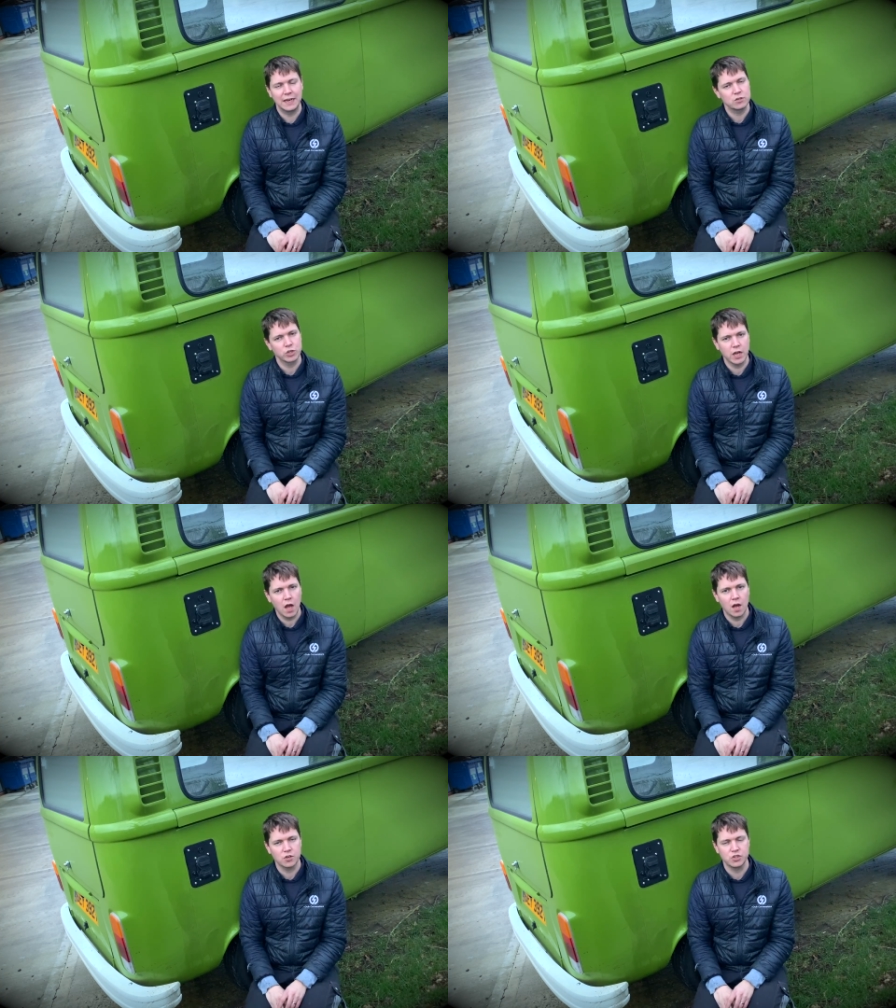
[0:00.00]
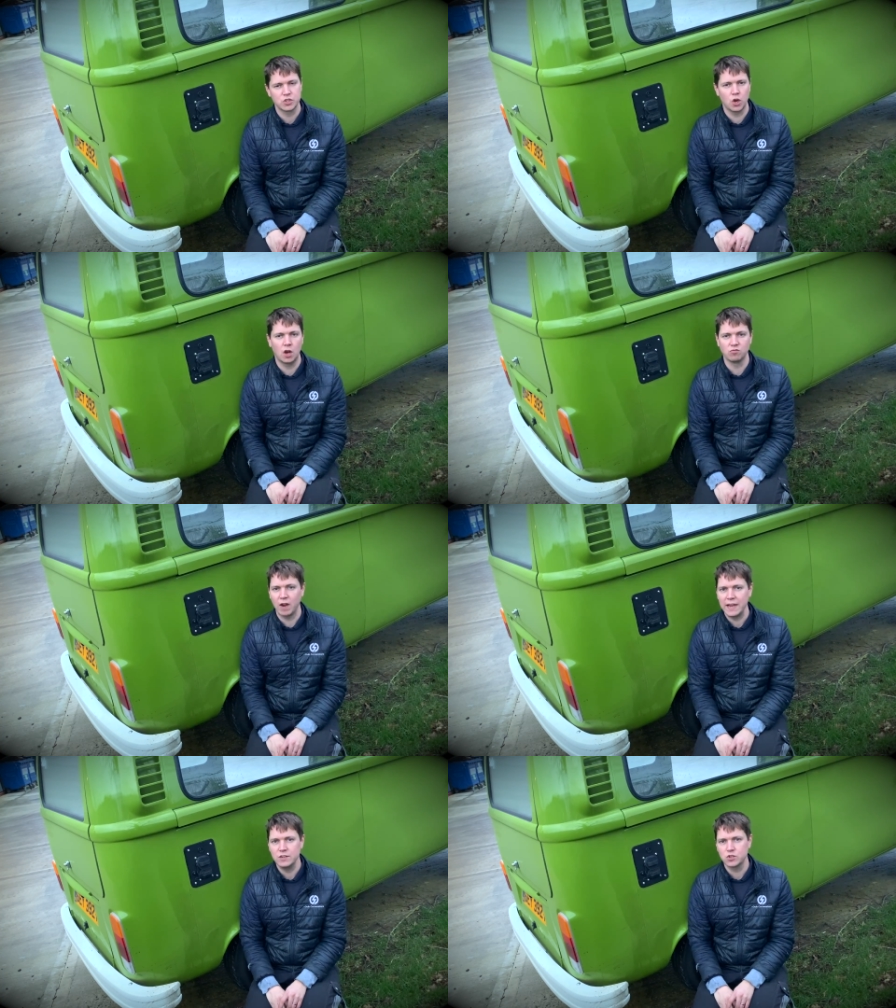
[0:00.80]
electric car. She's got a
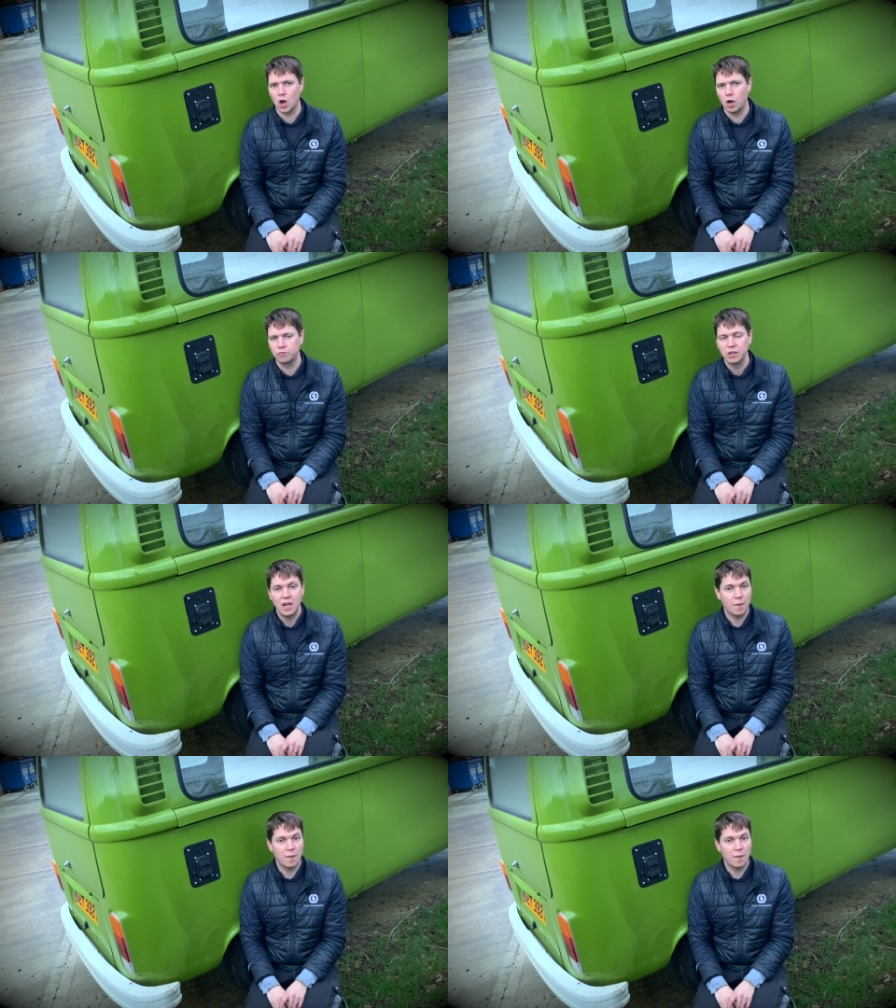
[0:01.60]
range of